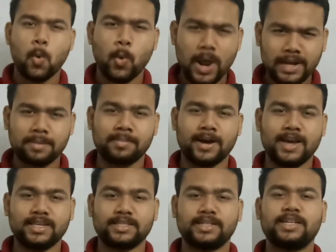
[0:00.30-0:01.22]
Welcome
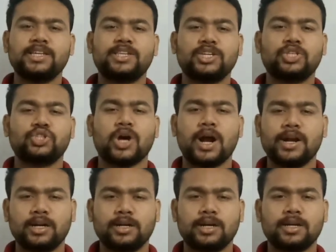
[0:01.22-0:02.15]
guys, this is
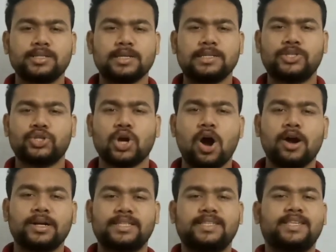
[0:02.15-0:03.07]
Charnakdas in
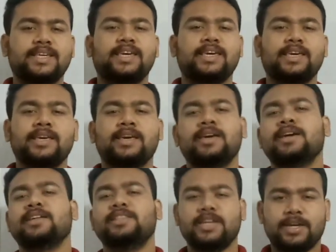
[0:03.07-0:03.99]
short CD.
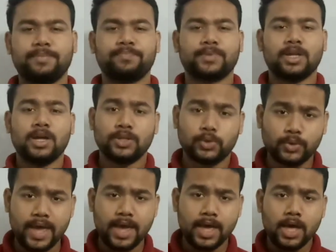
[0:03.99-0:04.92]

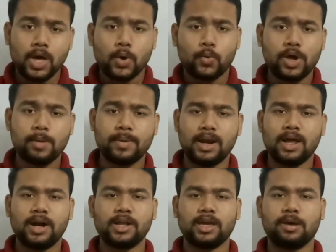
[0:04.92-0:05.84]
Today we'll be
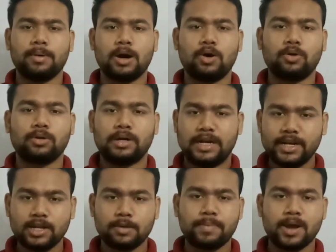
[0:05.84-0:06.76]
learning about
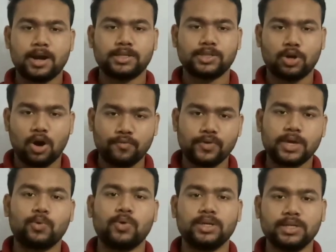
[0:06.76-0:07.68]
linear pairs of
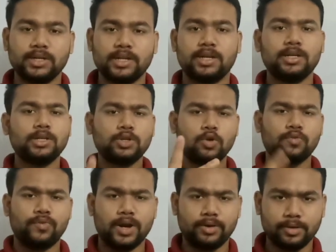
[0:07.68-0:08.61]
equation in
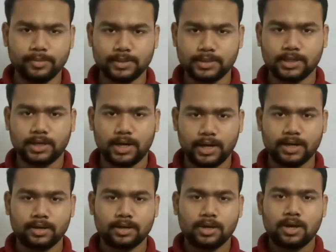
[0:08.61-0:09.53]
two variables. Got
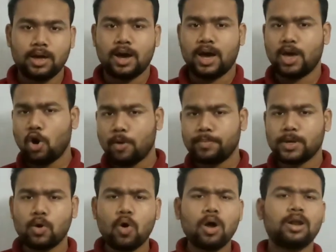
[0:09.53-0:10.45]
it? I
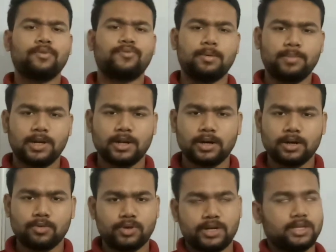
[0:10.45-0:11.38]
hope you all are
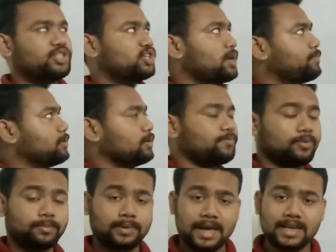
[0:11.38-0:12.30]
familiar with this chapter
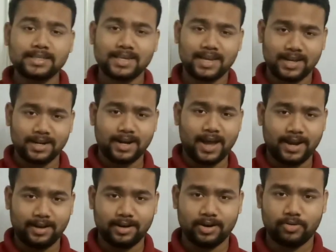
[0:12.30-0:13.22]
from class
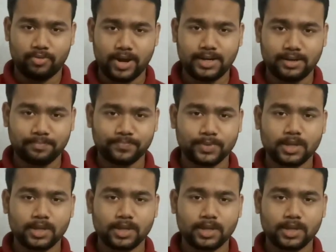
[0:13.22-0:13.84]
9, right?